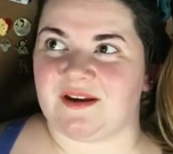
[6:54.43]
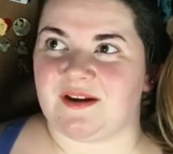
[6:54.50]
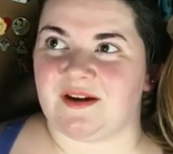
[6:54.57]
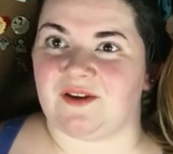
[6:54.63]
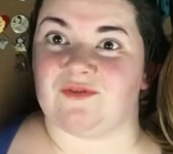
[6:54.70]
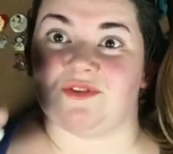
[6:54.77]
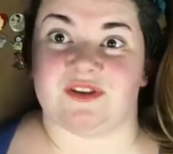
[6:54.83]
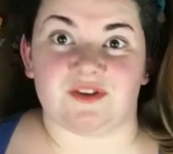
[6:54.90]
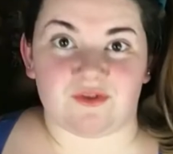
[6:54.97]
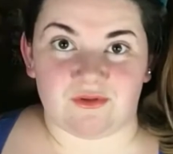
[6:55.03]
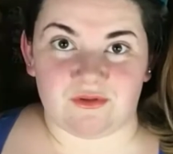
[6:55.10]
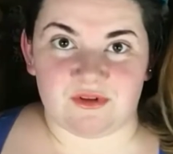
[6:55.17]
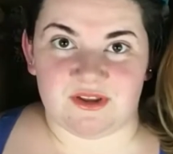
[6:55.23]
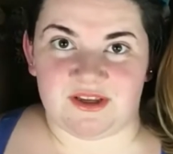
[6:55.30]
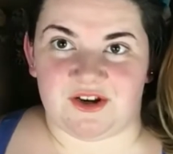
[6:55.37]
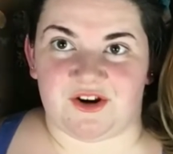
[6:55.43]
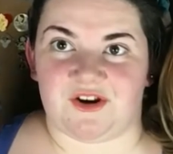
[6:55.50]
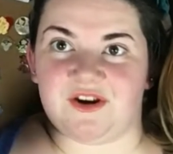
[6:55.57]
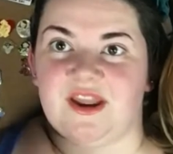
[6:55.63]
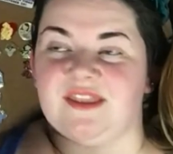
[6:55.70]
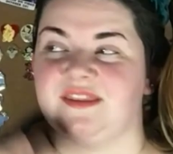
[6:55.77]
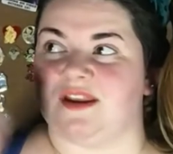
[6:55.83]
a really cool leader,
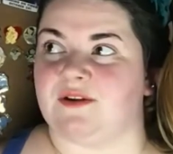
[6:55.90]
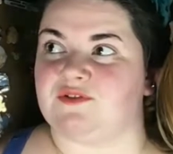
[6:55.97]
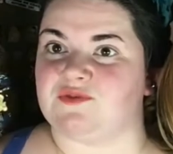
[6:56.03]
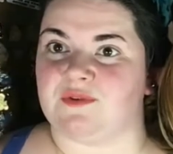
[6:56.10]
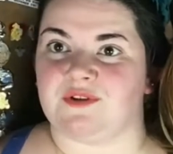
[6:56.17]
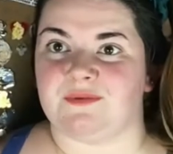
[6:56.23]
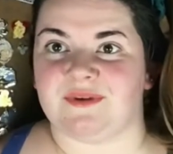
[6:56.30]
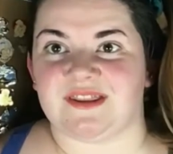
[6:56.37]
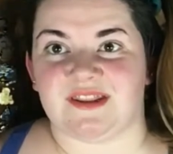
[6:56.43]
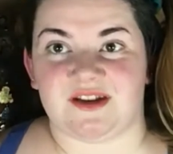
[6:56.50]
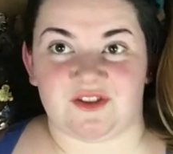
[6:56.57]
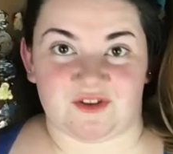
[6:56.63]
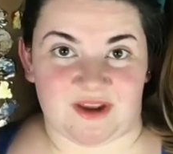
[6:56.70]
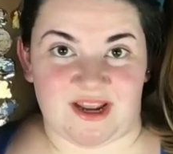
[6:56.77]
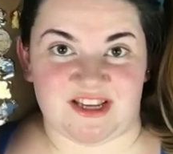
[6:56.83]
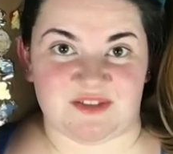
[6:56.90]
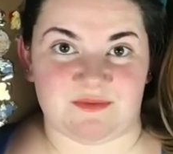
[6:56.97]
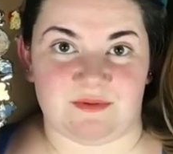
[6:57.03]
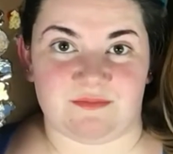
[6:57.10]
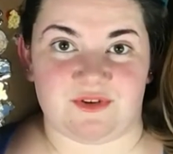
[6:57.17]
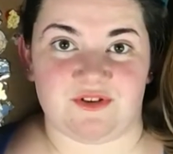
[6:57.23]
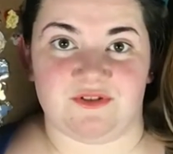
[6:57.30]
and then I was working with another cast
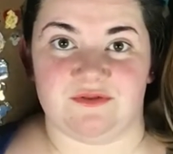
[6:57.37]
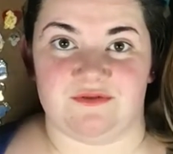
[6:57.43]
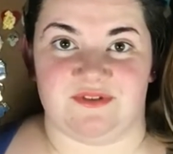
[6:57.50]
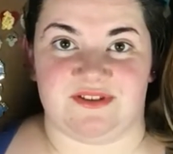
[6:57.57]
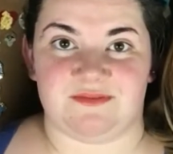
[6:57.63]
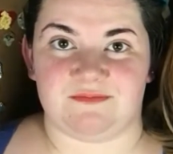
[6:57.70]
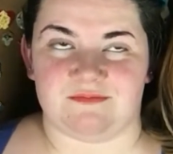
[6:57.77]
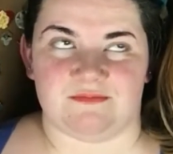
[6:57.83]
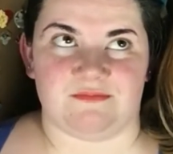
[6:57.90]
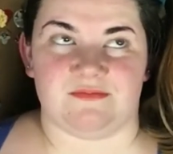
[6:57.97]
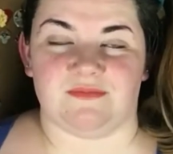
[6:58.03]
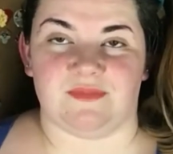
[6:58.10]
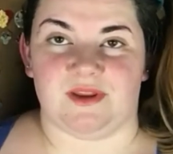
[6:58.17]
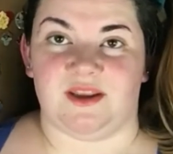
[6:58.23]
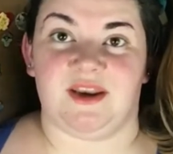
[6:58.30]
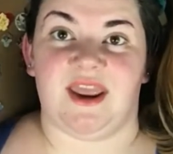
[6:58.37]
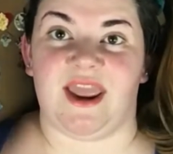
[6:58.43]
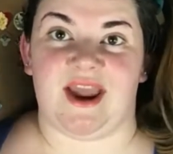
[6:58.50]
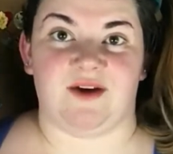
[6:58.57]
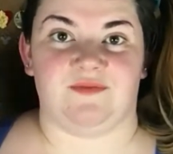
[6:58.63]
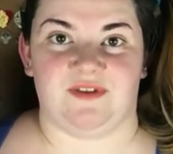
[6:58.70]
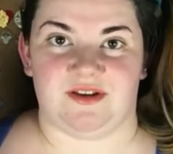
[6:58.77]
member who's an
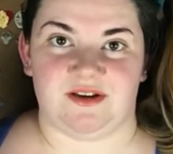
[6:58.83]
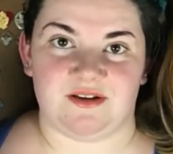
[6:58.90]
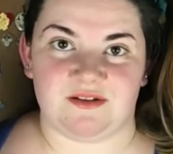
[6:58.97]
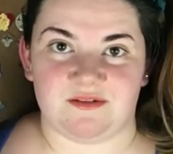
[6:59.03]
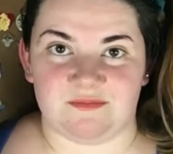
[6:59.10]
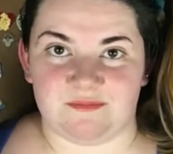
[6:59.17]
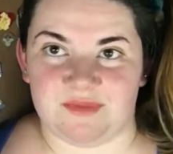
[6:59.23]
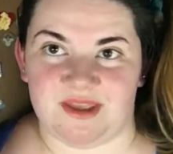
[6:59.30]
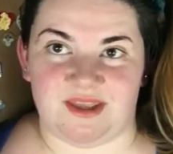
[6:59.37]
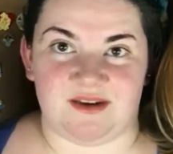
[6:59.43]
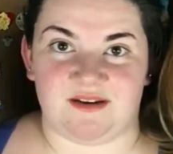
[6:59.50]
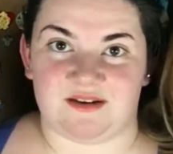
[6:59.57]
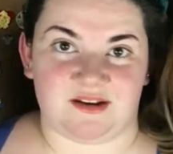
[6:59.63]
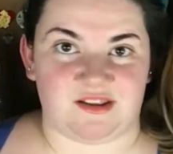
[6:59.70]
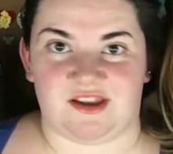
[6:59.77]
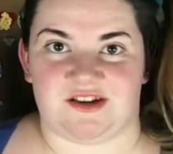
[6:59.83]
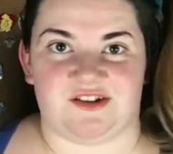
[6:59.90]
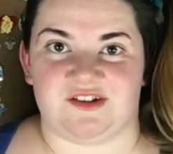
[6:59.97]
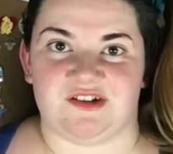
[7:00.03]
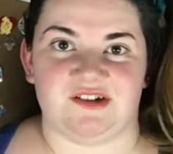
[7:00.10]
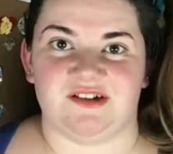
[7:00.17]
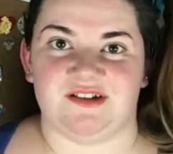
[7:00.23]
avid pin
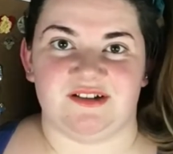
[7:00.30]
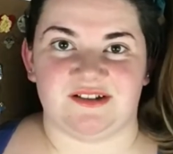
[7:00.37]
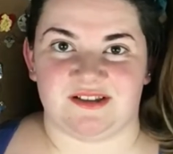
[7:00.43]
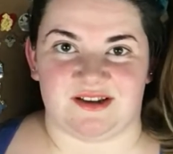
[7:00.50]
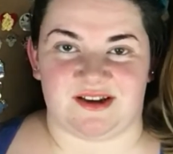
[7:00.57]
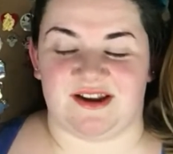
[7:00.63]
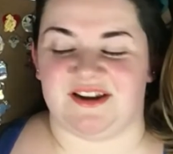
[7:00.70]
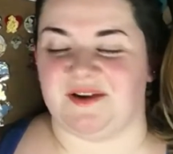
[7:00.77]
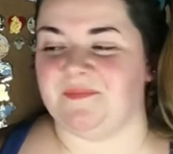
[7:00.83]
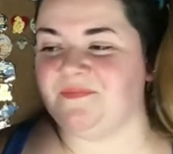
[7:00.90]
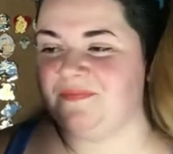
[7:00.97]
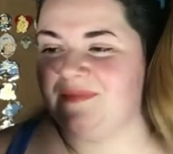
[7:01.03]
collector like I am.